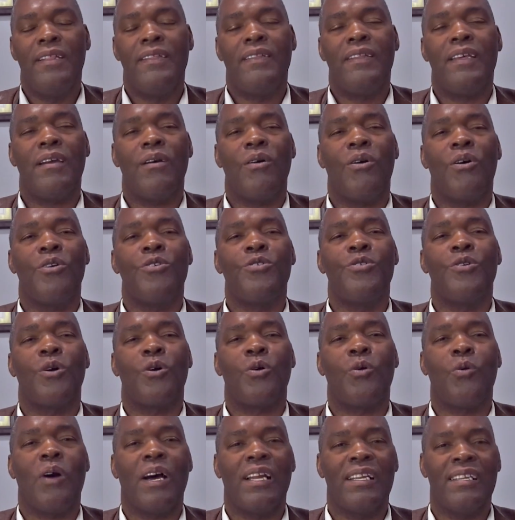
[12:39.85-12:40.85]
they are your
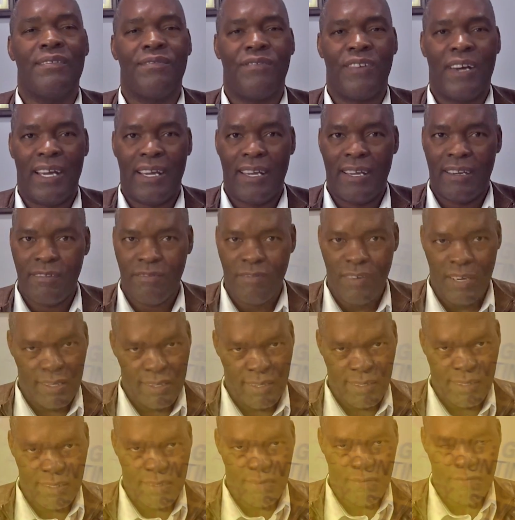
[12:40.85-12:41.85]
qualifying
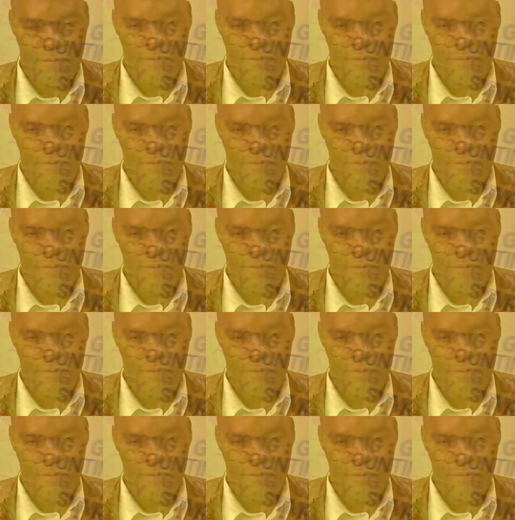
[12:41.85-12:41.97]
relative.